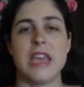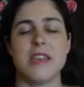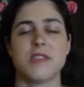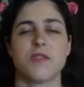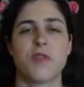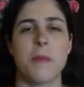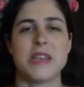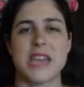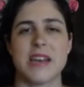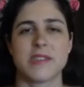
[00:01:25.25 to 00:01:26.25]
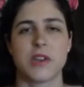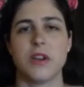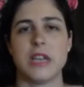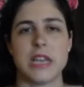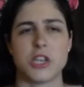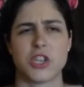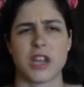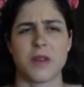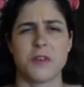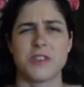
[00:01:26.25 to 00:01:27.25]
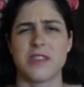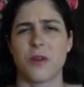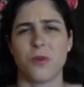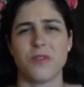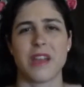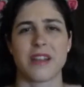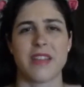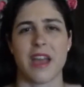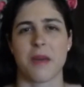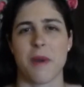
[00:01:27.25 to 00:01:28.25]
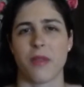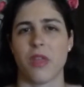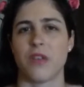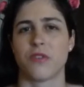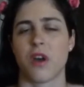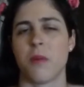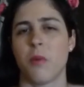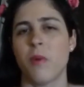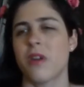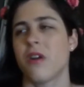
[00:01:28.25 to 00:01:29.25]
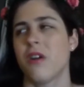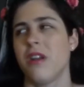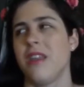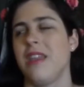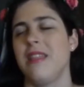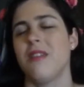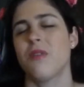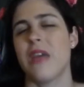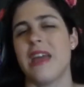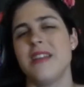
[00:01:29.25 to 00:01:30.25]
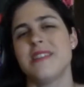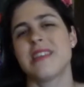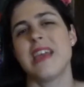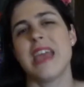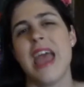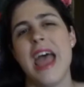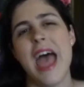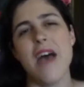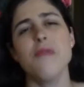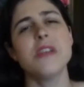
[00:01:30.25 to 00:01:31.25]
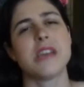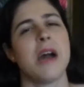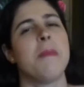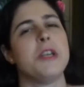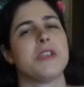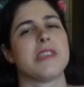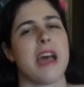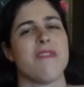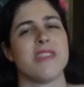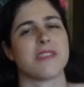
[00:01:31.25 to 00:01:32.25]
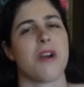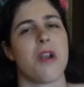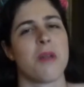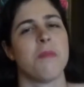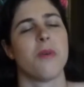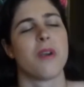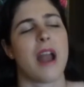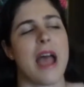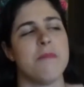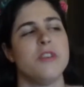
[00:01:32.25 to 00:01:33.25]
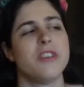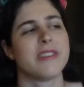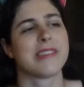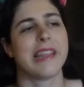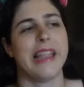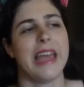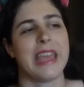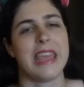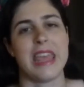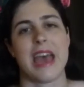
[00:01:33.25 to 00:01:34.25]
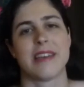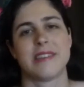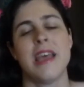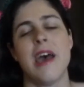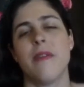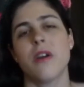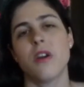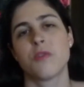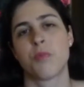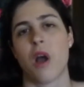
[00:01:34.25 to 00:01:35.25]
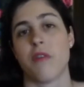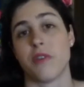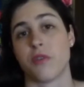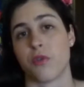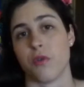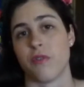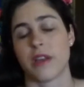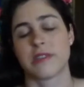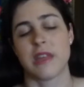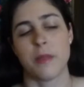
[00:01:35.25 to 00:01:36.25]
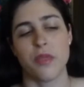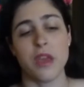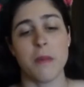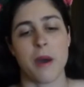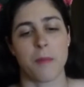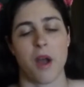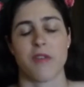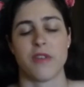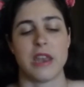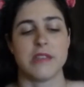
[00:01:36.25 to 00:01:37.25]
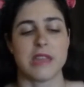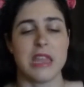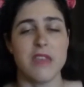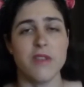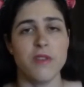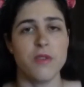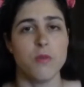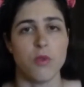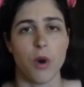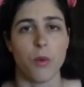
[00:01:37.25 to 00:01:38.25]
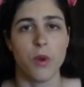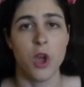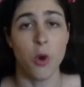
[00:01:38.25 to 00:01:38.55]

is from my Tassiger ADH deck. Now, I just did a whole deck tech about this, but one card in there that it's like, every time I just have this card on board, I'm just like, yes. And that card is Prophet of Kruphix. And the thing about Prophet is that even if you don't,